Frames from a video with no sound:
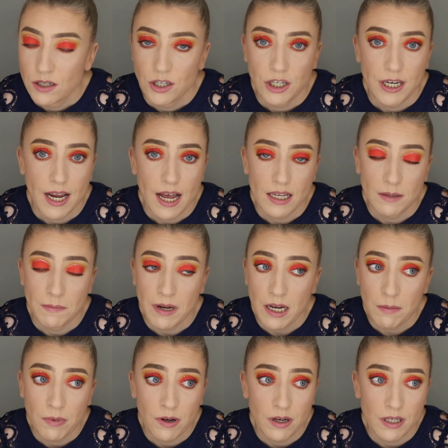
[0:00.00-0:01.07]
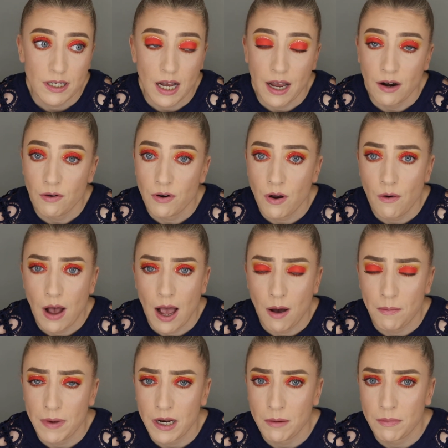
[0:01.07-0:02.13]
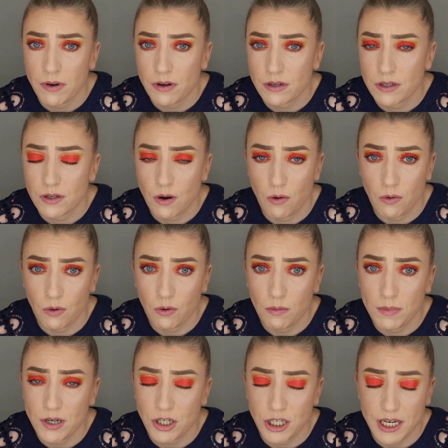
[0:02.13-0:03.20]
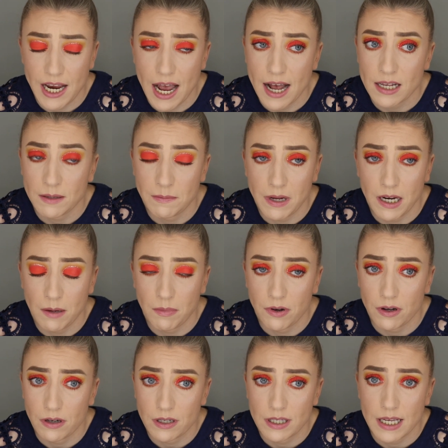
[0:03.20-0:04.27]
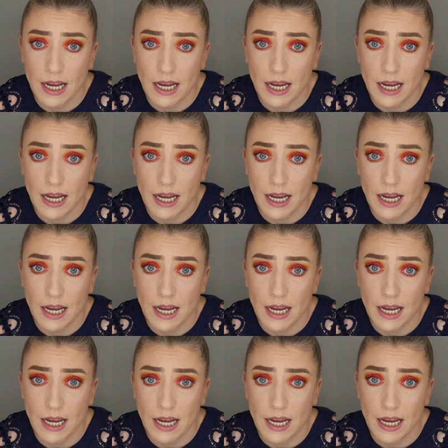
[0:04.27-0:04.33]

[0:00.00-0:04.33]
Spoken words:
She has many books. I don't know how many books total, but she has many books.